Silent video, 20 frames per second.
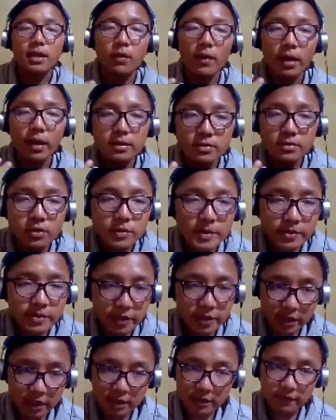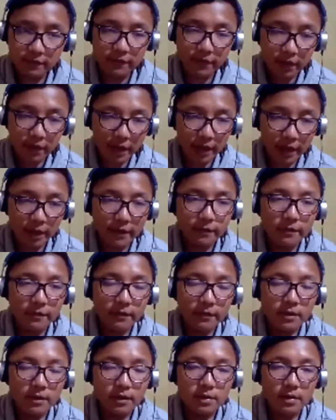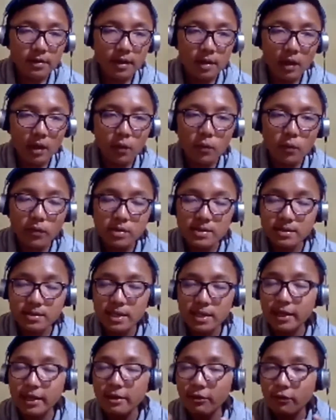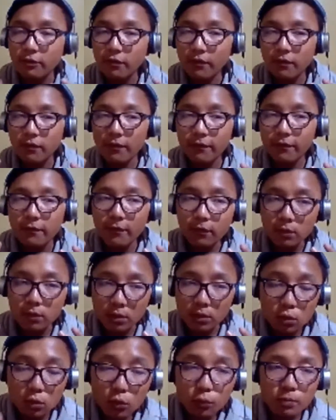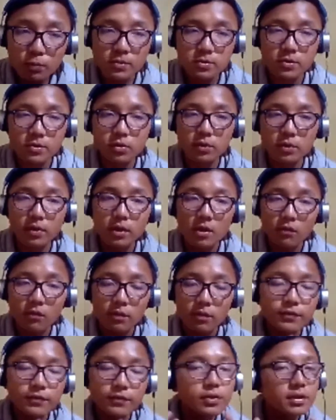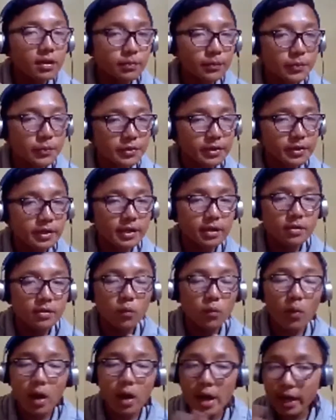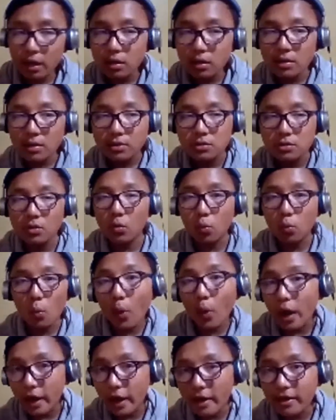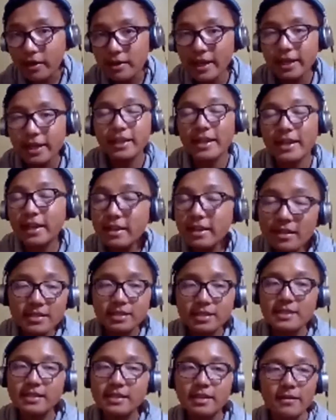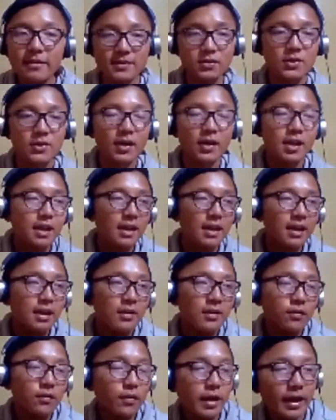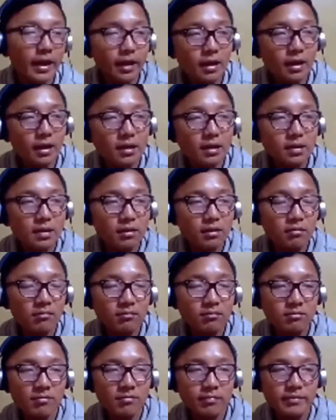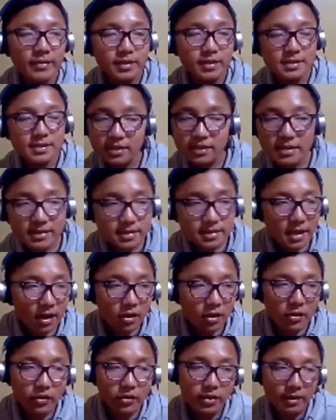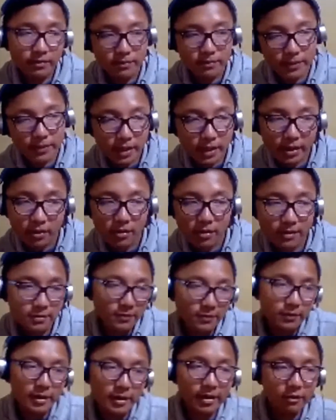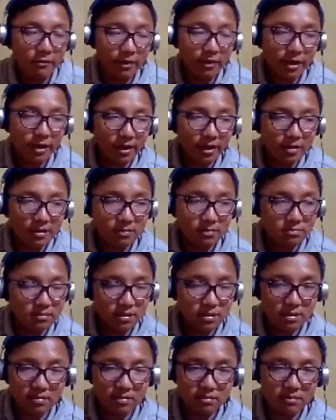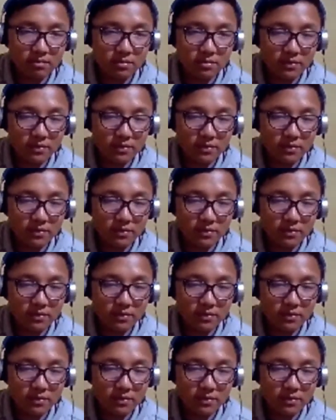now while sonum is greater than 5, now it's like a loop. So we have told the computer while, so while, like in English itself. So while the sun is out, you can play all the while the